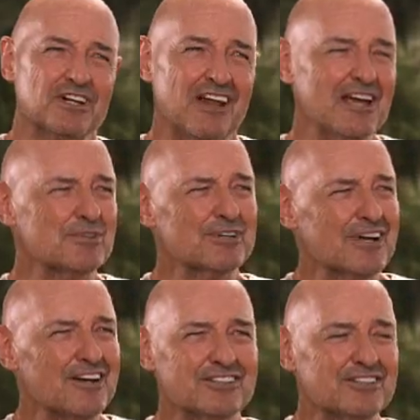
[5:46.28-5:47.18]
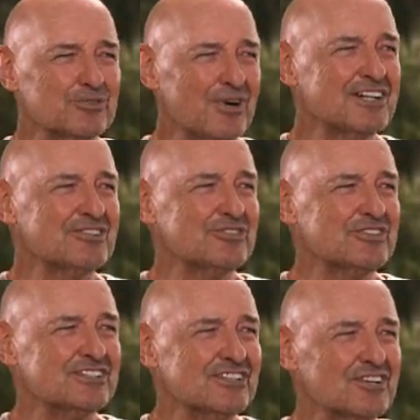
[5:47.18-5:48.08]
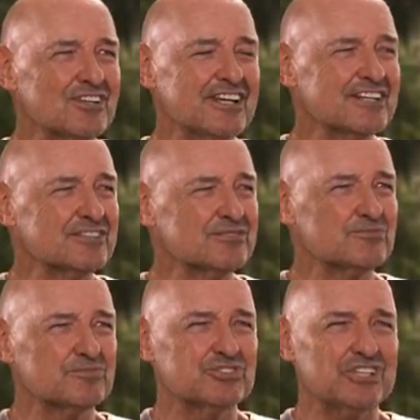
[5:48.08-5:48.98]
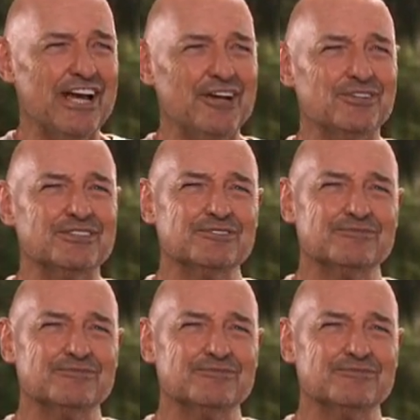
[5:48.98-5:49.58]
climbing around and running through the jungle like a child.